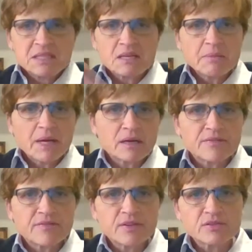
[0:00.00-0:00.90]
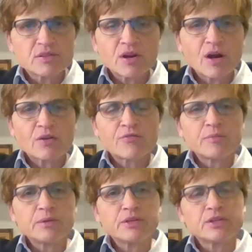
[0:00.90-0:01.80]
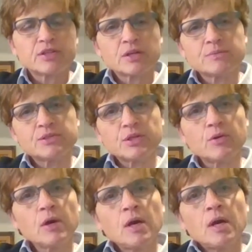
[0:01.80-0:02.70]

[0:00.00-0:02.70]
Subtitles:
Doesn't matter if those are familiar terms to you,